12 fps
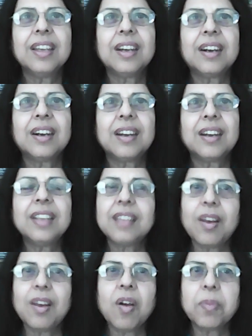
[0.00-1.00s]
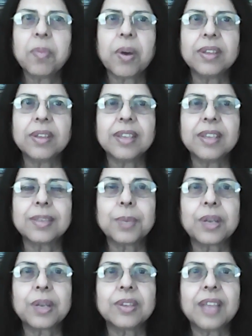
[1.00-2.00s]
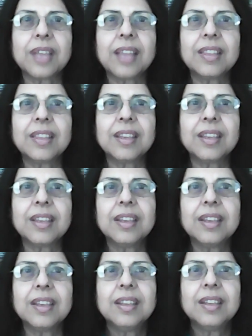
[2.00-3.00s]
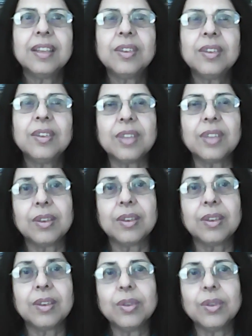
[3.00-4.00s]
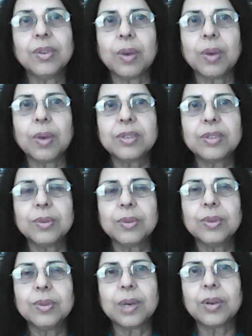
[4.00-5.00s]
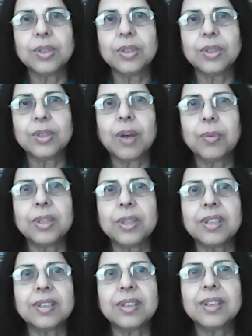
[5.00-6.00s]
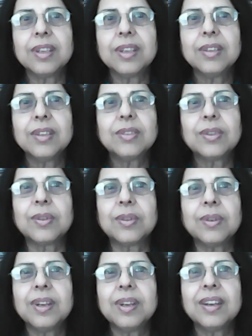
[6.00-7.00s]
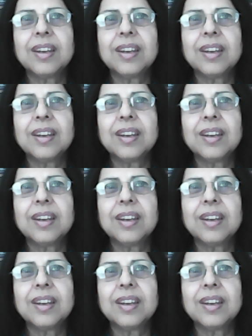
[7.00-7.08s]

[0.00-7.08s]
It's a long process because I think, they do want to do a good job with it. So